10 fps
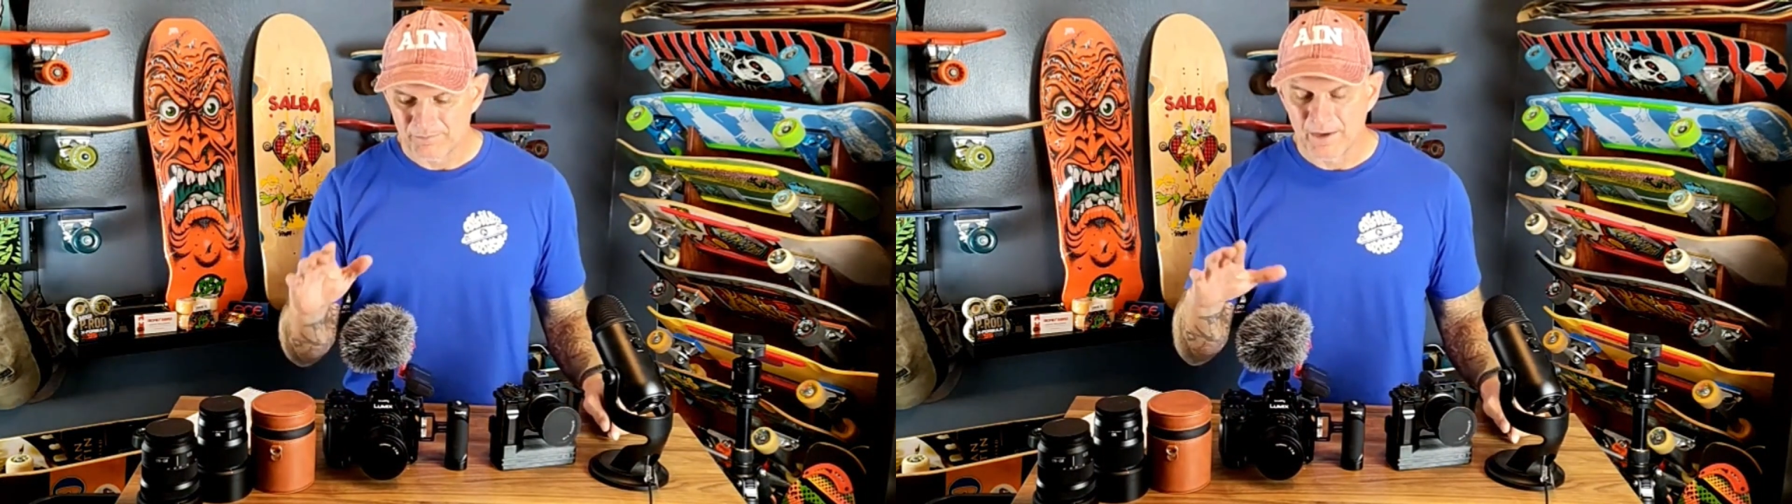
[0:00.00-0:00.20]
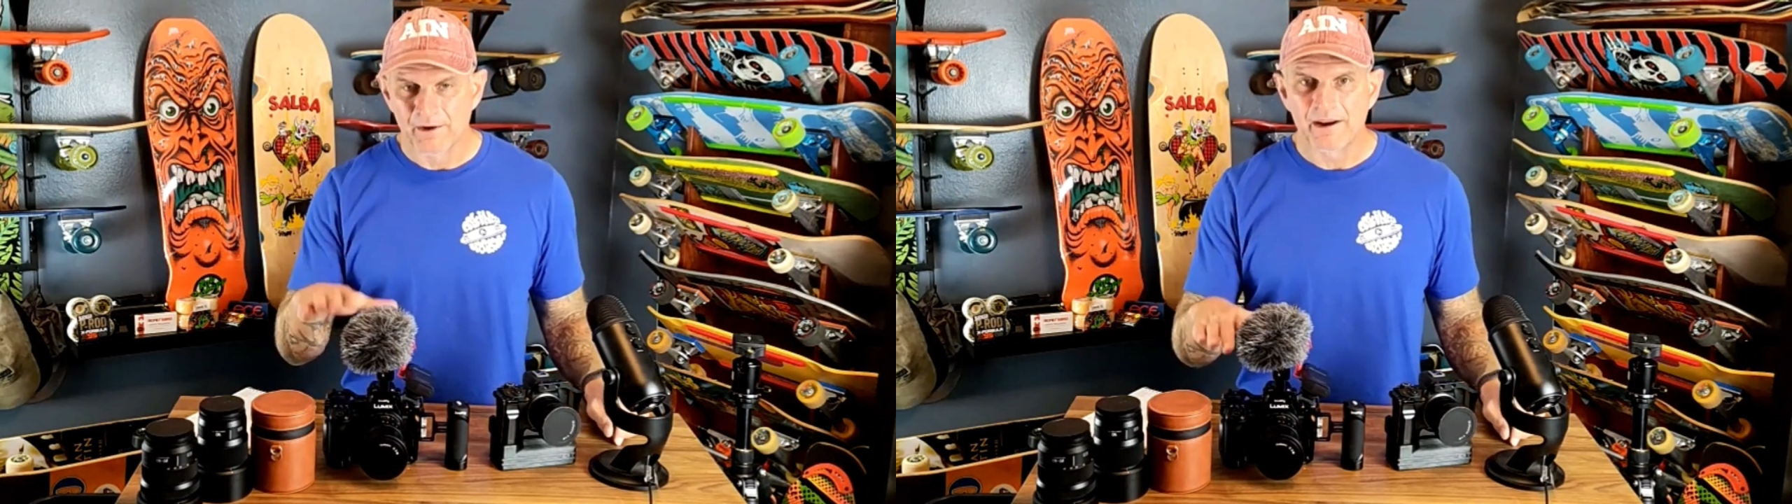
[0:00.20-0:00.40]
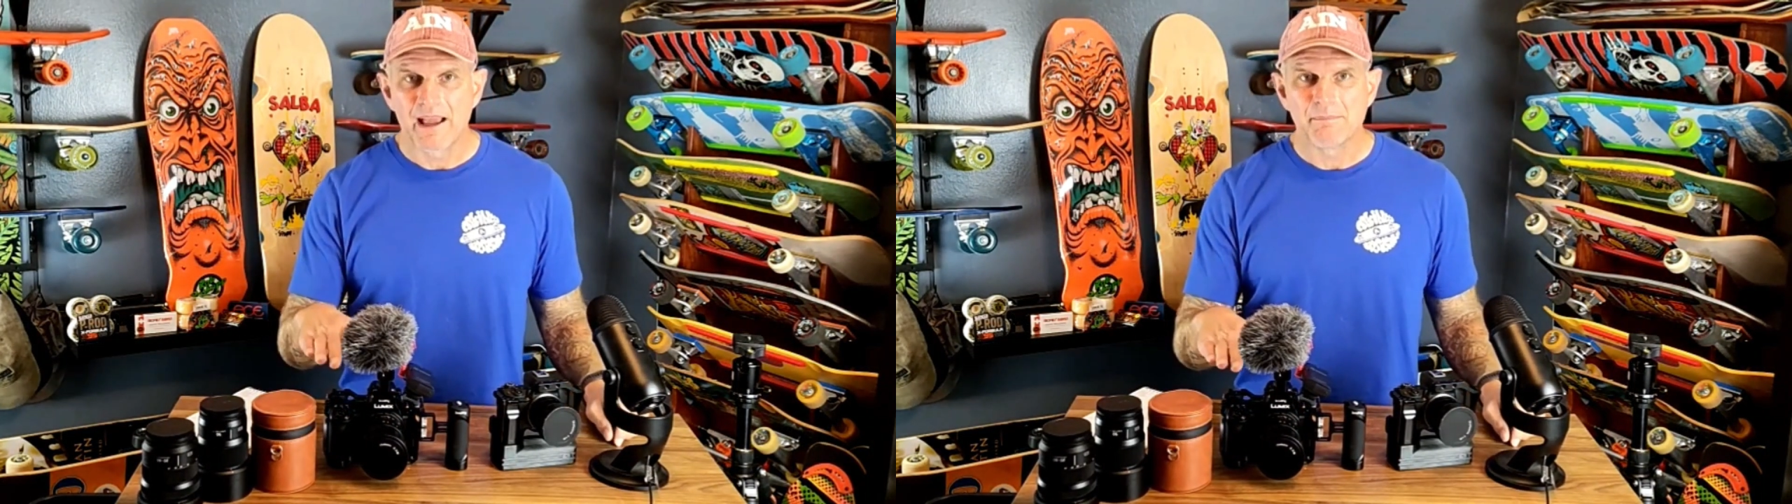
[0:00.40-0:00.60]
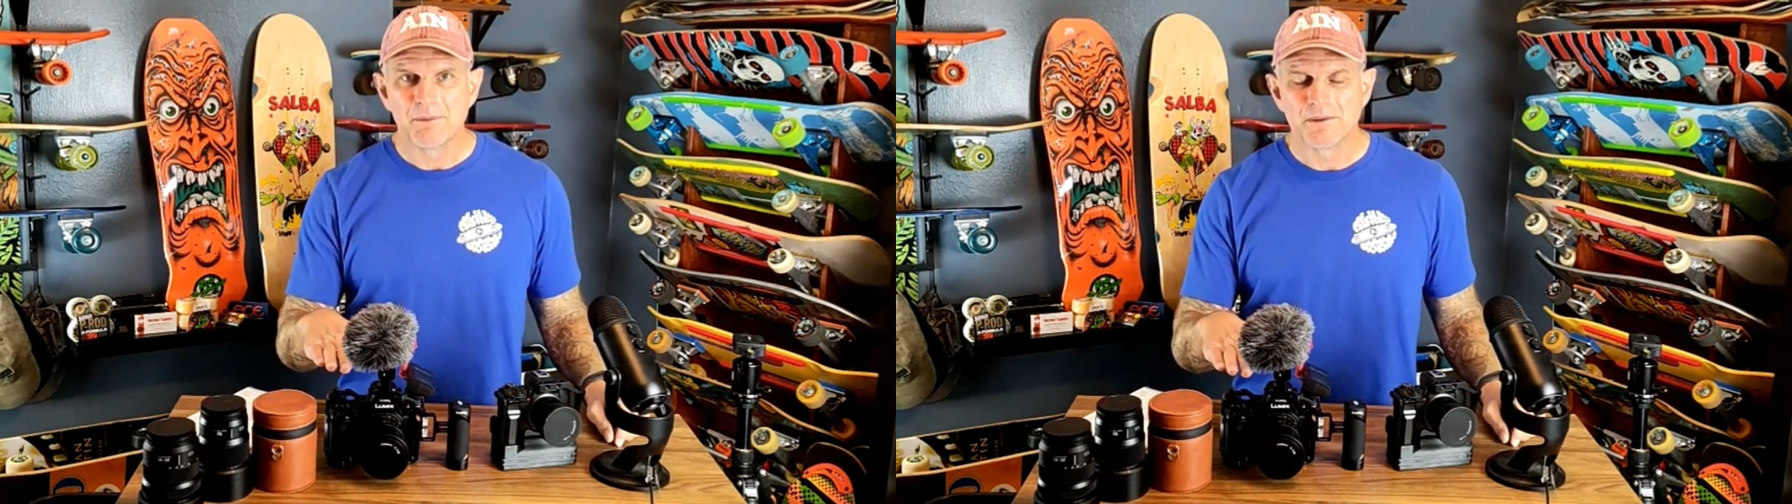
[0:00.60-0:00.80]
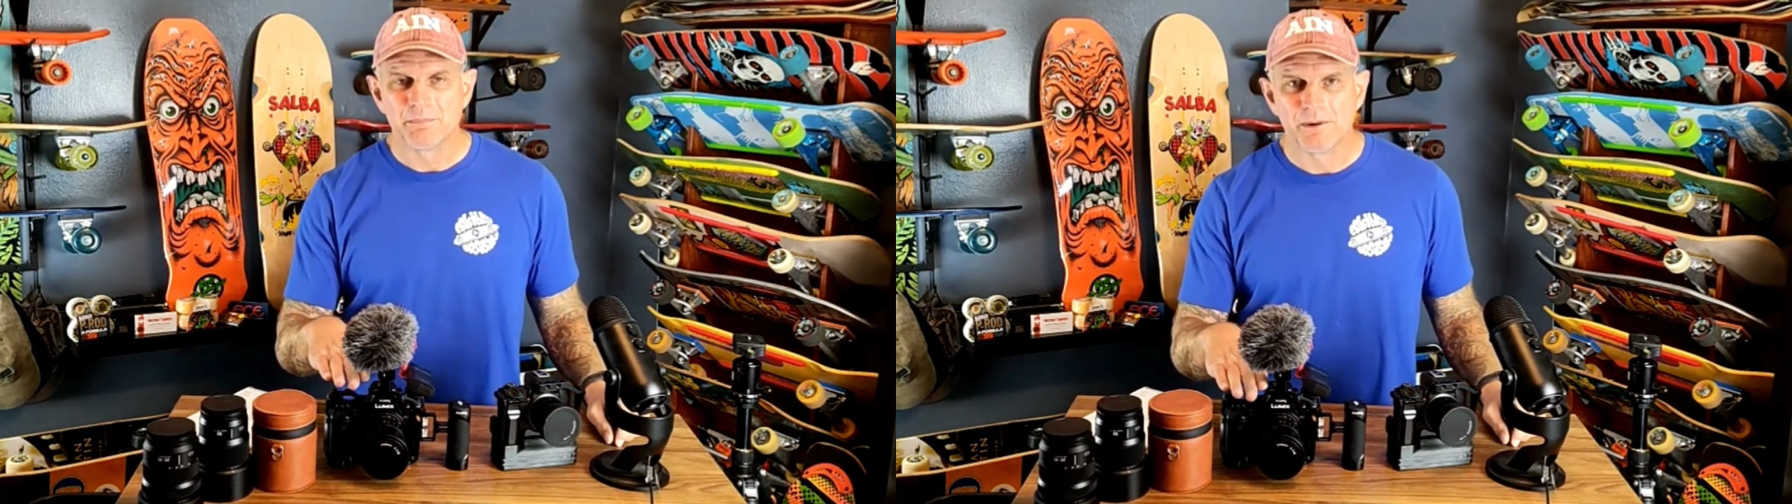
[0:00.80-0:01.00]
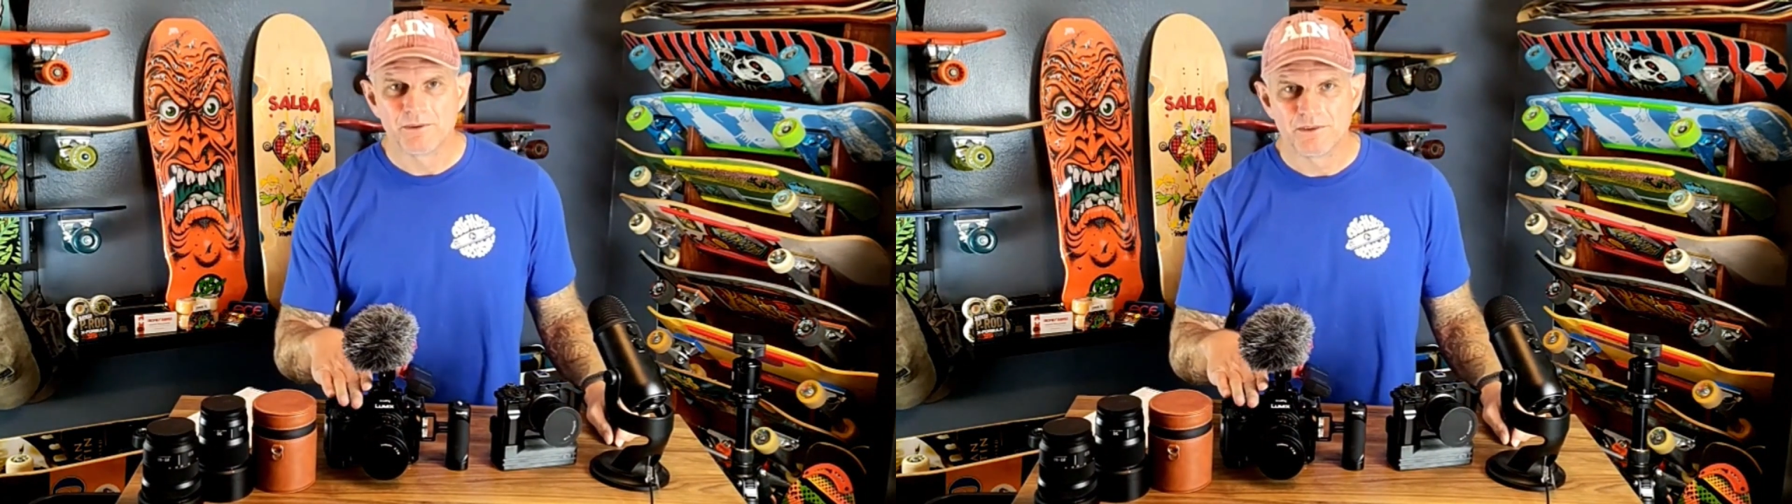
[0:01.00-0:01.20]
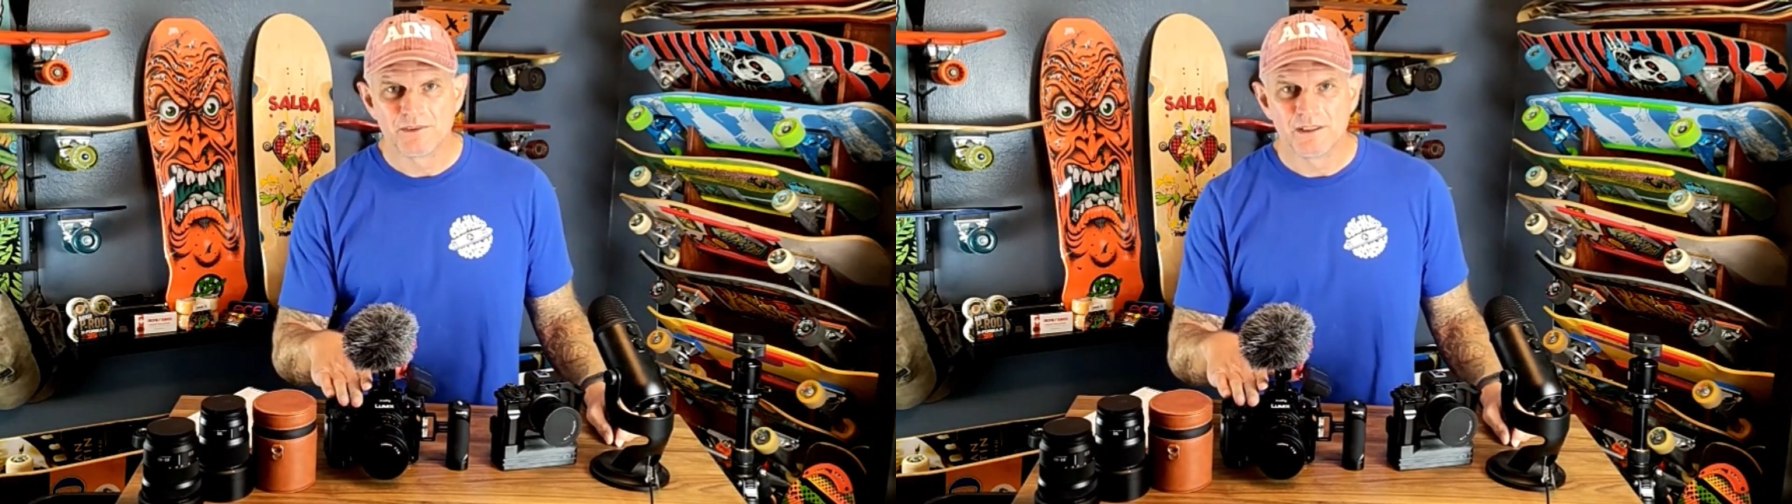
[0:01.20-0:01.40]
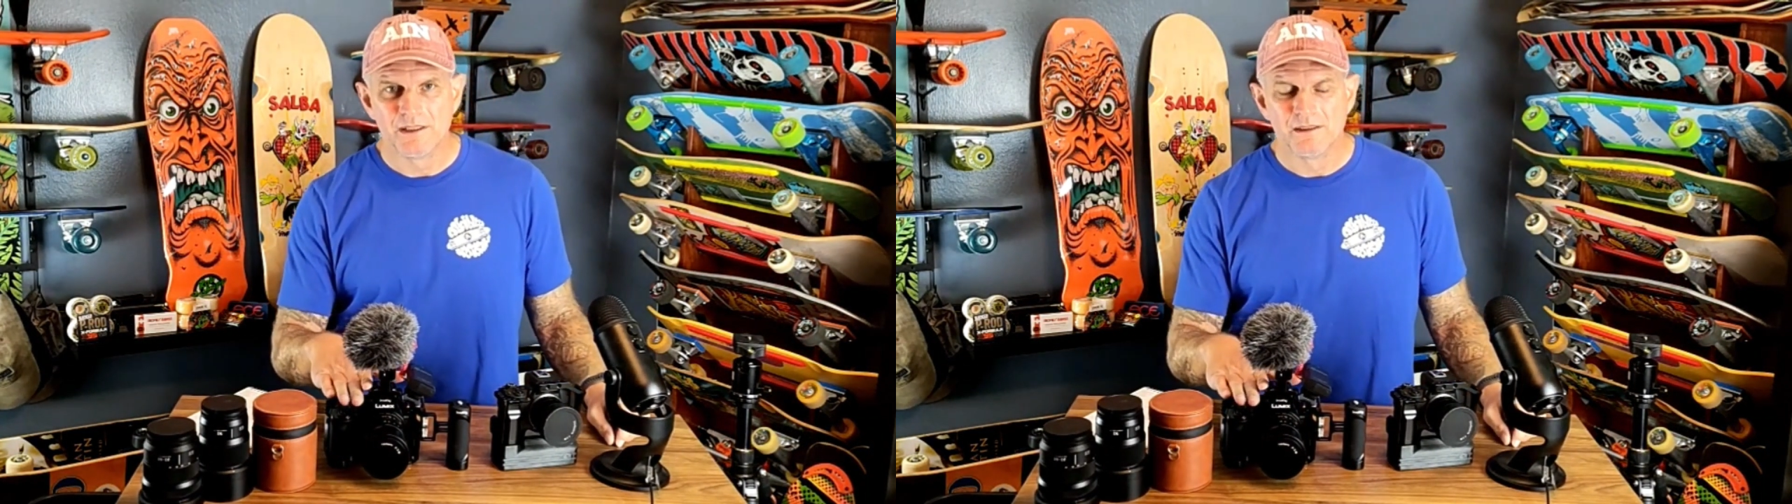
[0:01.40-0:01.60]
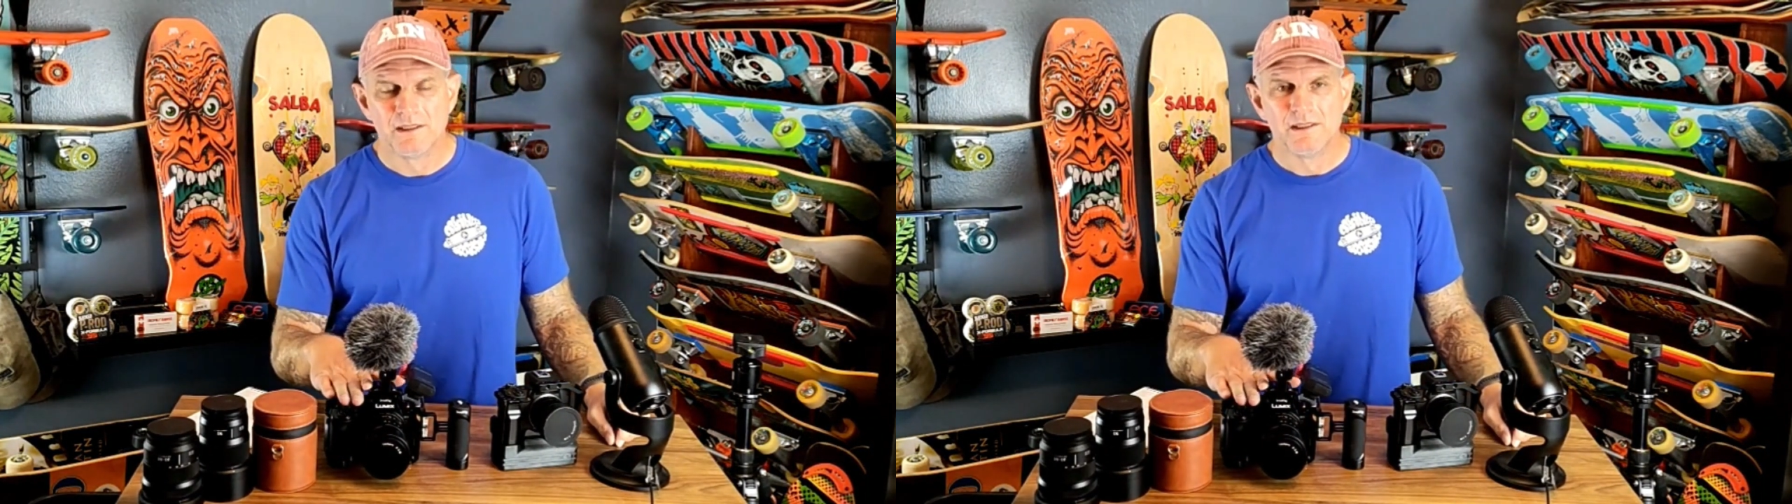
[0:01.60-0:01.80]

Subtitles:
very happy with the purchase here.